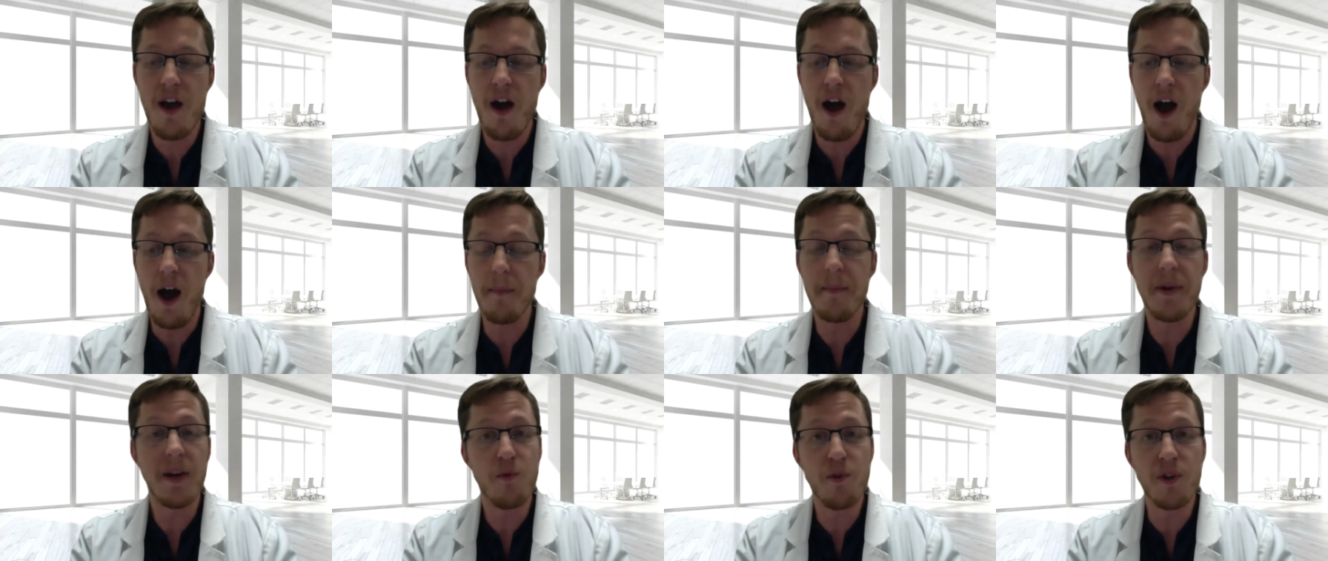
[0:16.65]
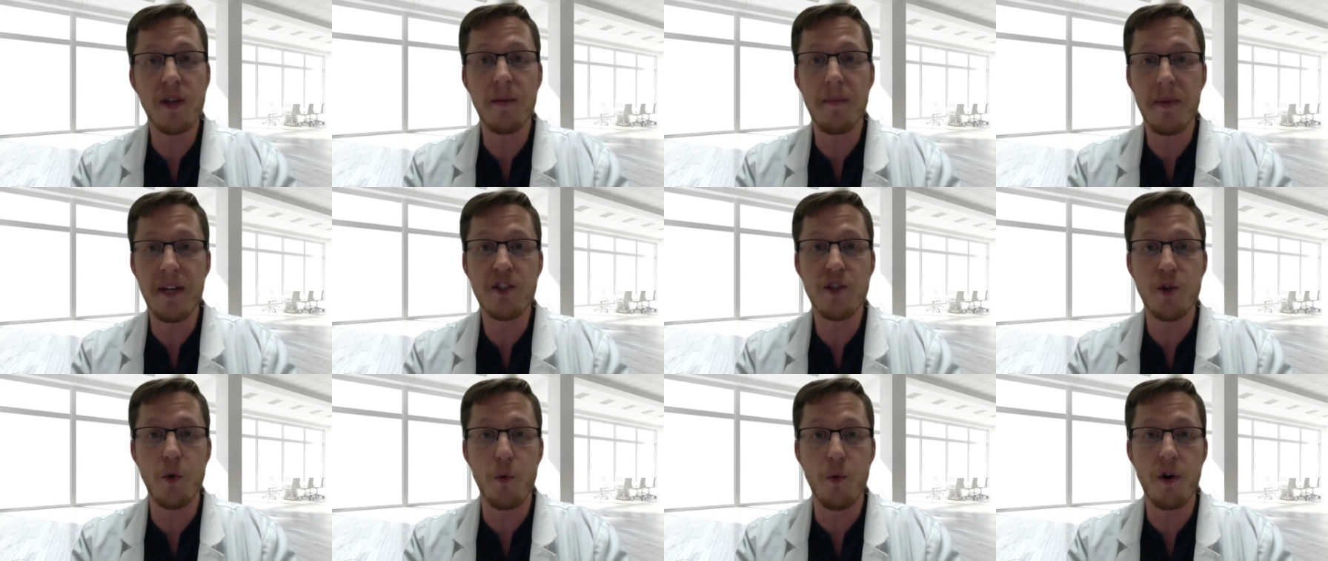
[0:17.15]
And it really
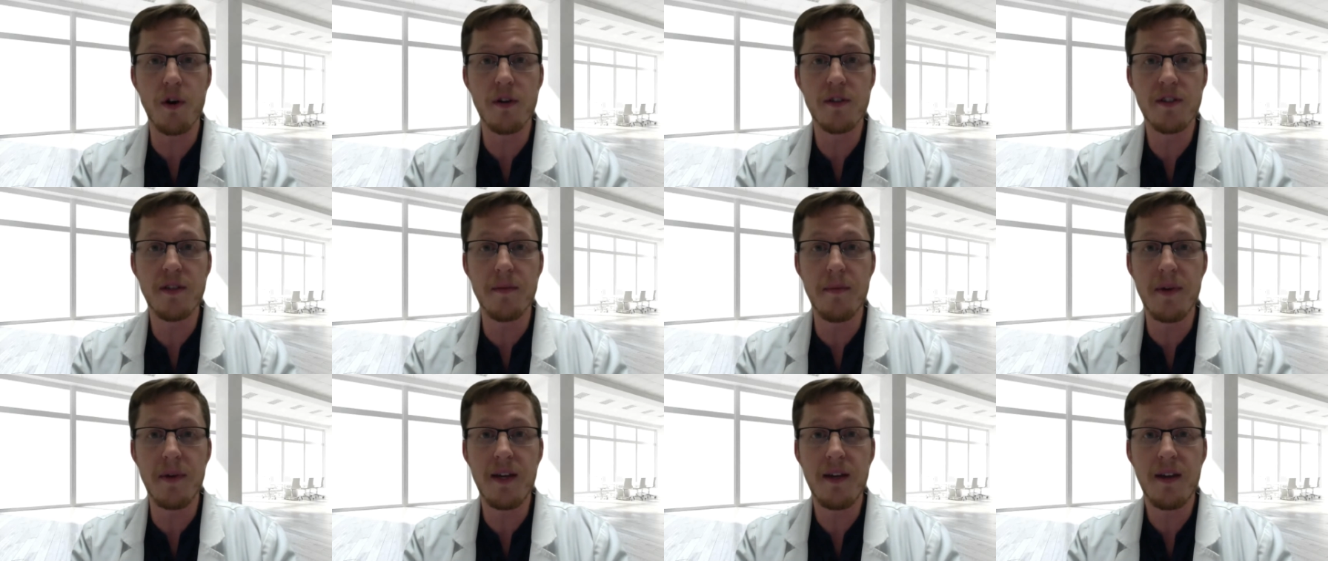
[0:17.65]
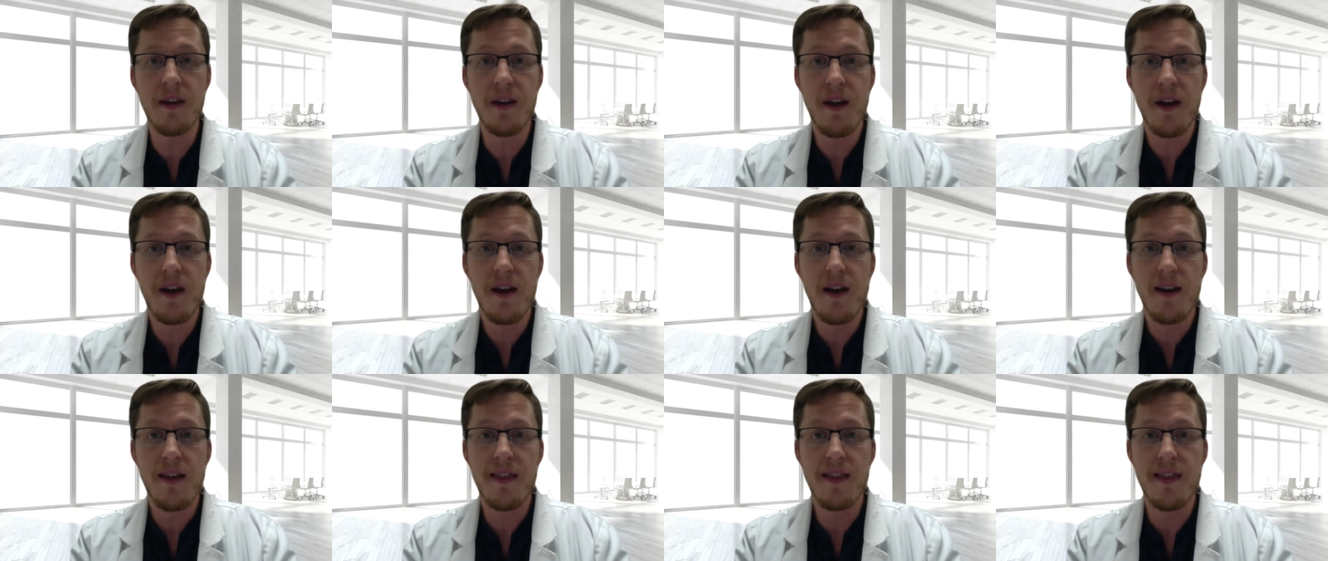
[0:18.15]
means the world to me
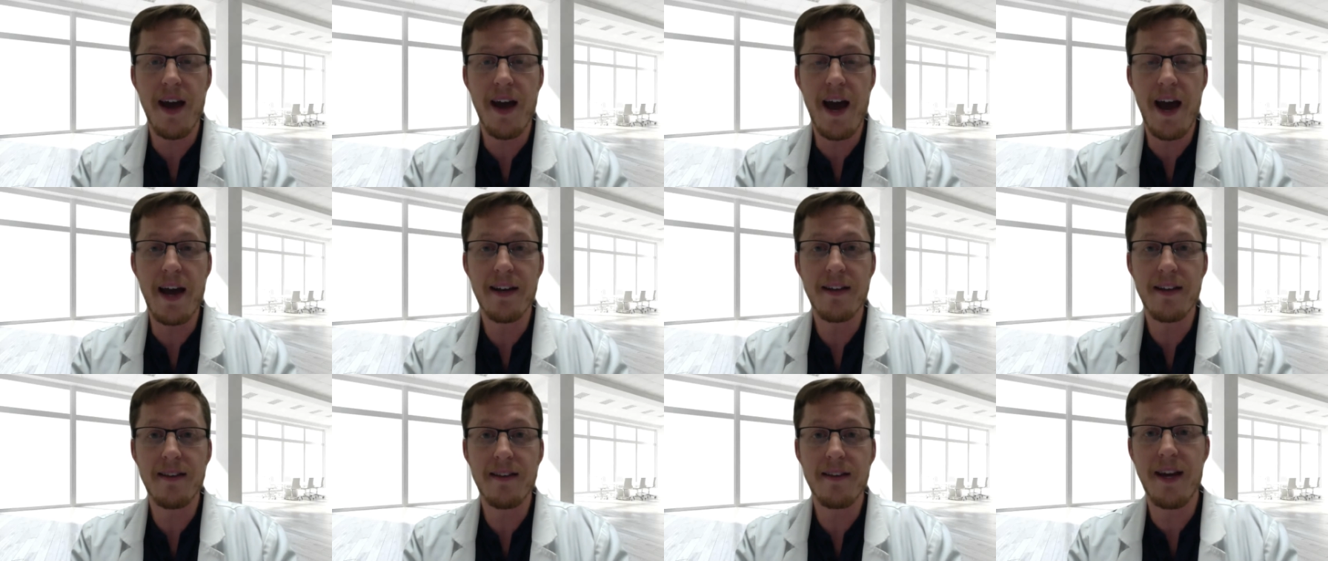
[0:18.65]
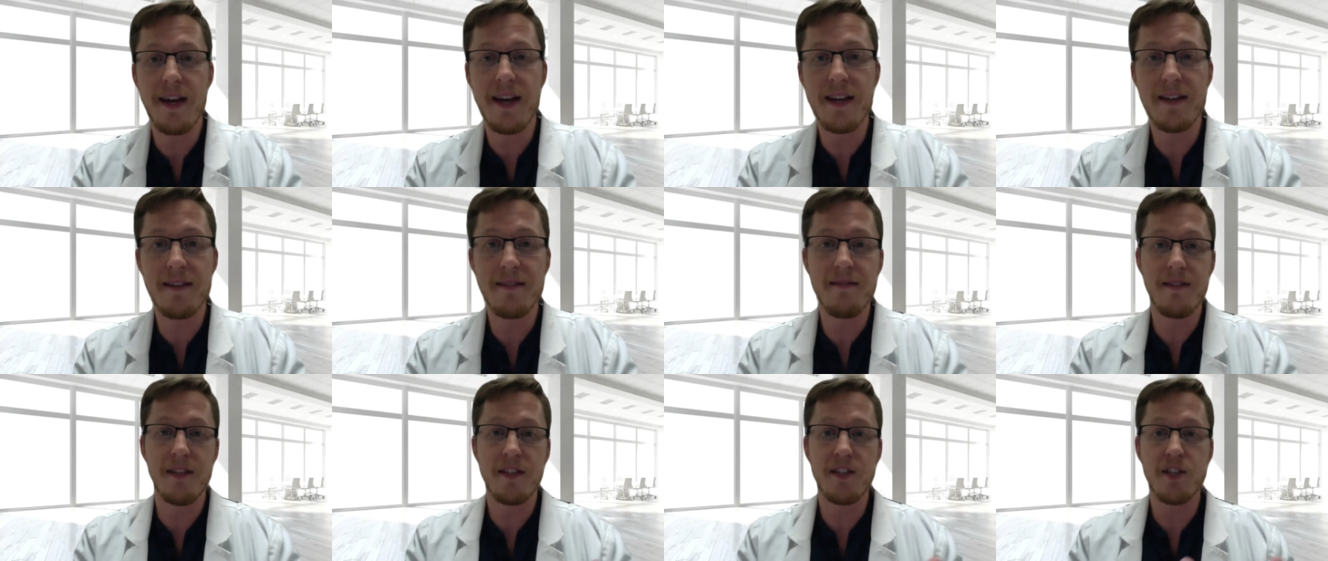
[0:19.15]

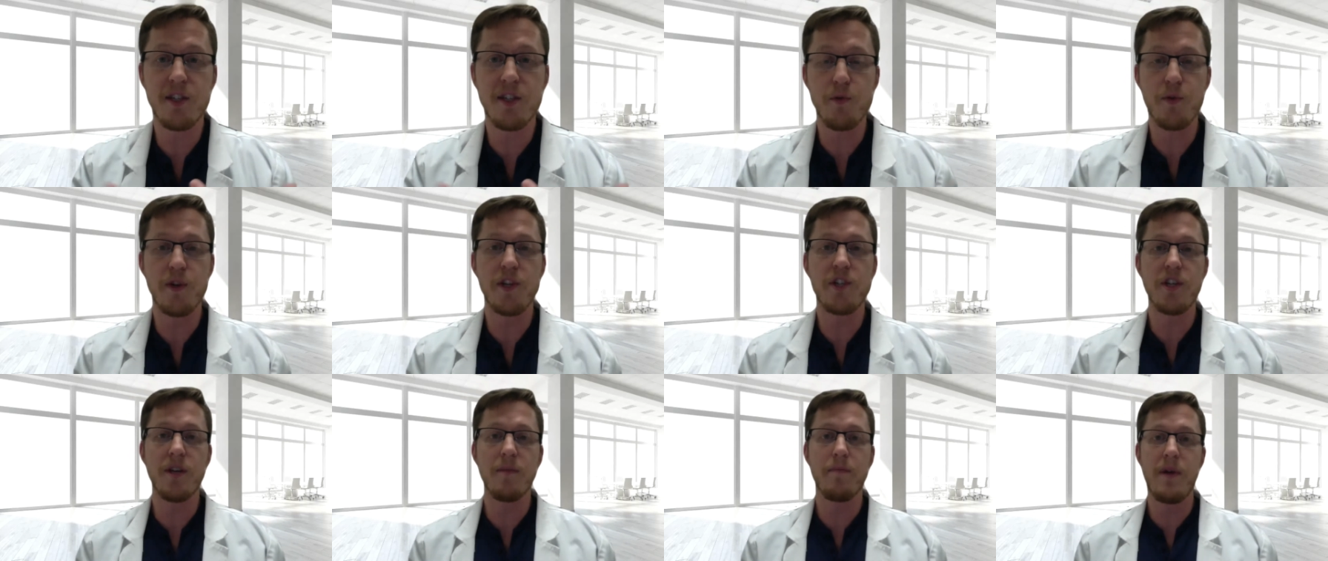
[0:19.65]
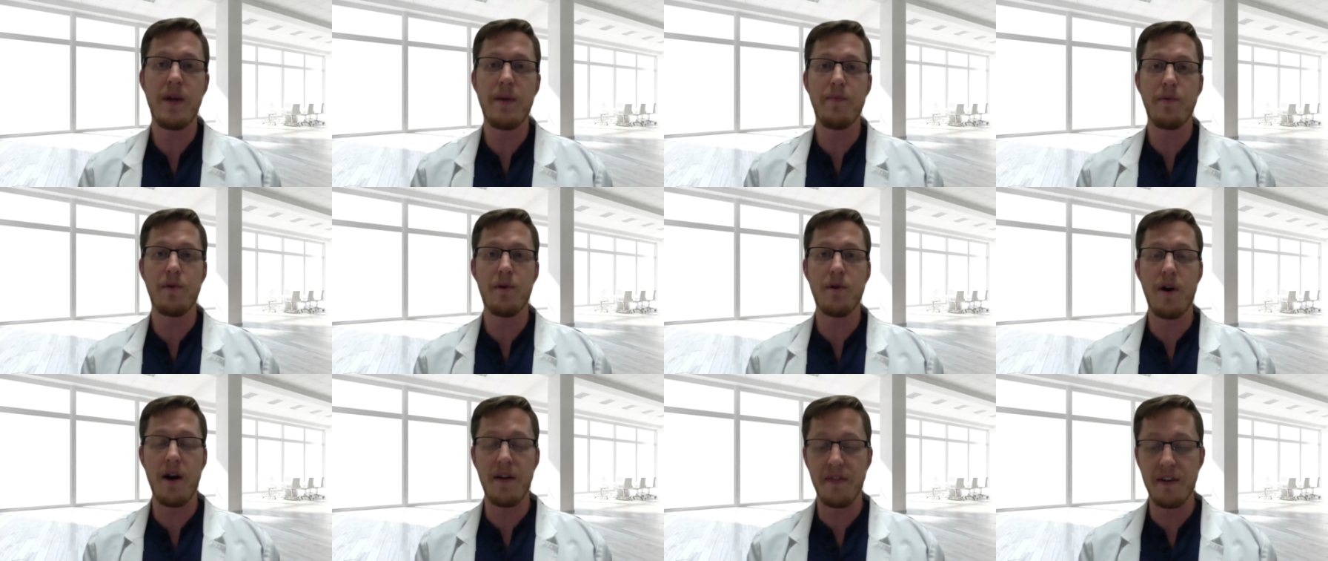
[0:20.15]
that this is reaching
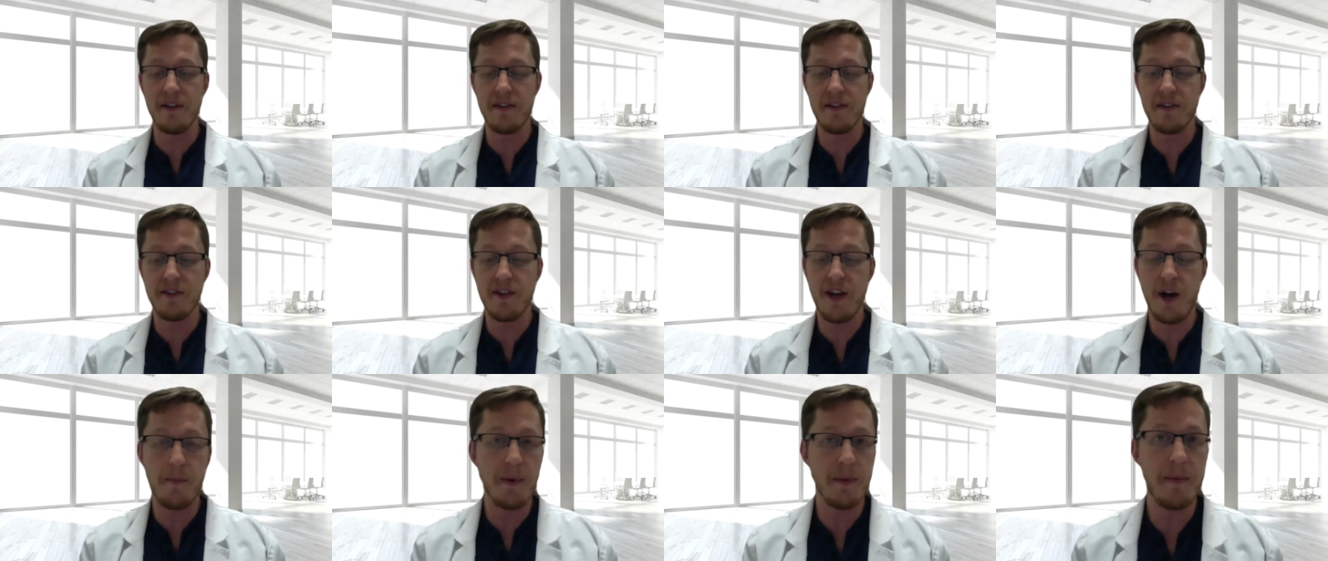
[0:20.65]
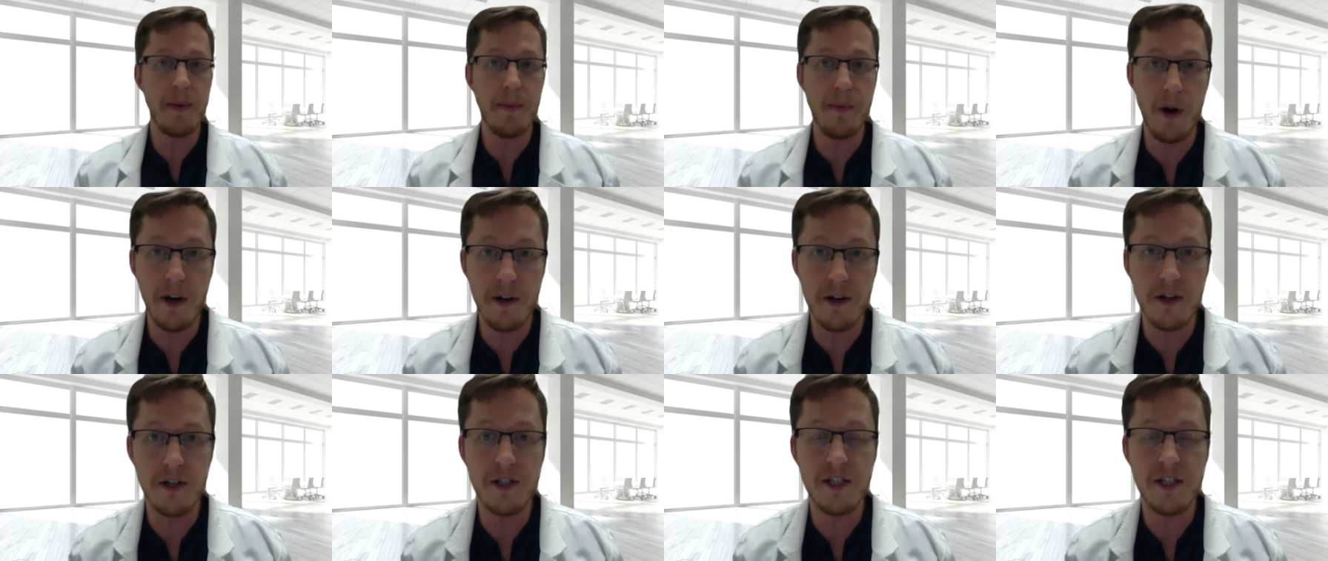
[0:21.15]
people and this is helping people
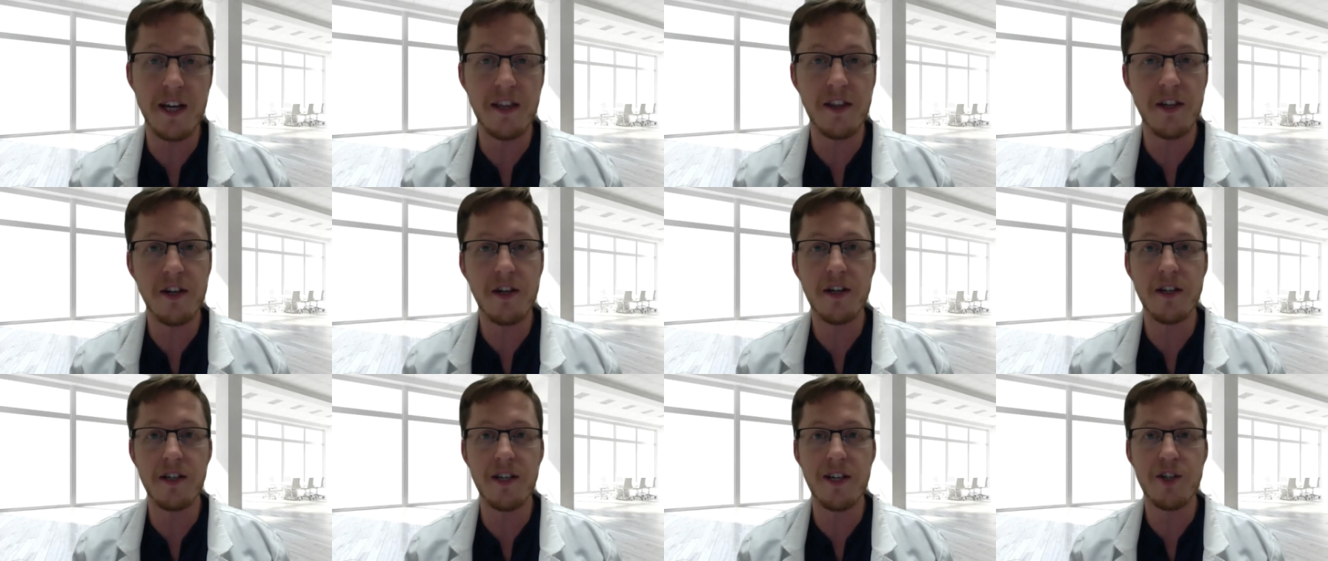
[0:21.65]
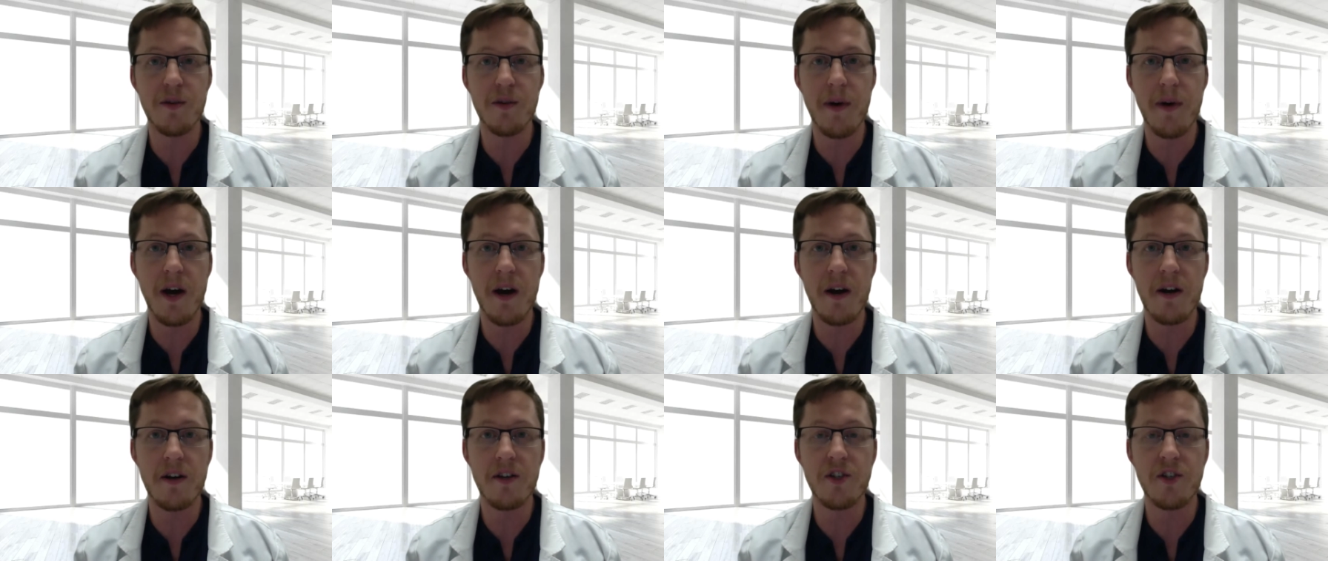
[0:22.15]
understand their condition better.